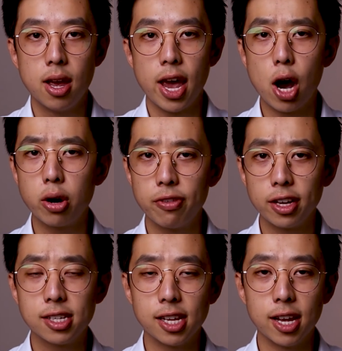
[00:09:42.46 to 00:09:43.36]
how it
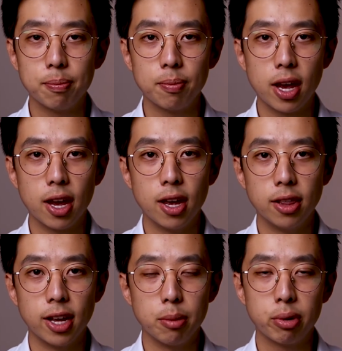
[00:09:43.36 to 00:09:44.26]
affects them,
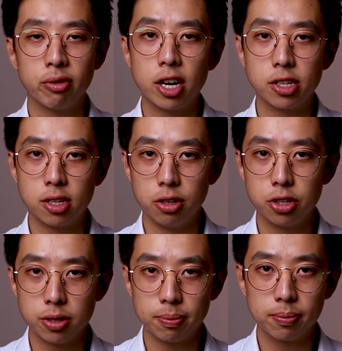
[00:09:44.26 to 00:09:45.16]
and then provide a
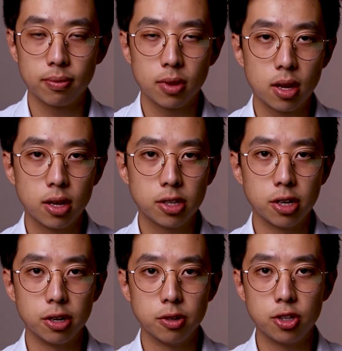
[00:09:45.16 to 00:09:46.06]
solution.
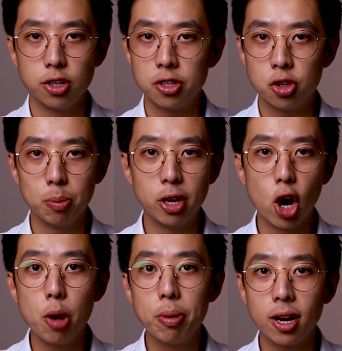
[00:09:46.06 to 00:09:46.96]
So students normally
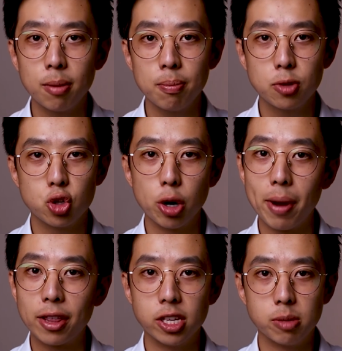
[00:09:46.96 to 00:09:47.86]
open up, talk
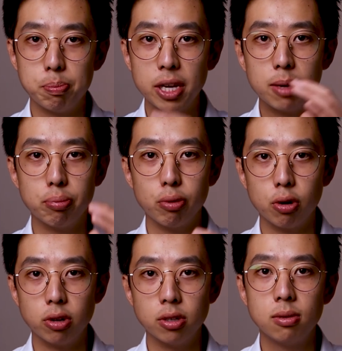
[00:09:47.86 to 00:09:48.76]
about this big,
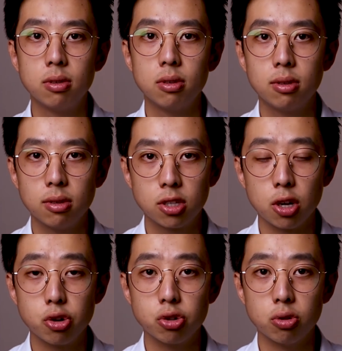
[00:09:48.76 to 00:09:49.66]
broad
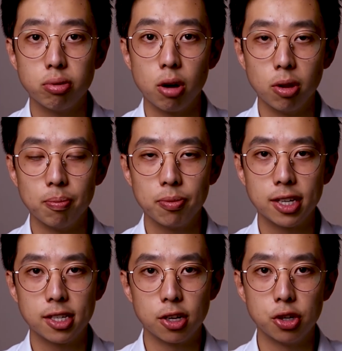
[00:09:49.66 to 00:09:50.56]
social problem
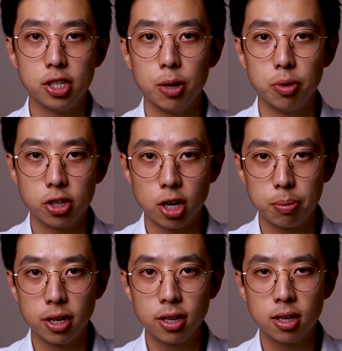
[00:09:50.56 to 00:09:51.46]
that's associated with the
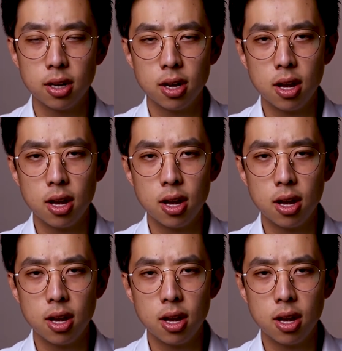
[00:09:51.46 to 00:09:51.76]
topic,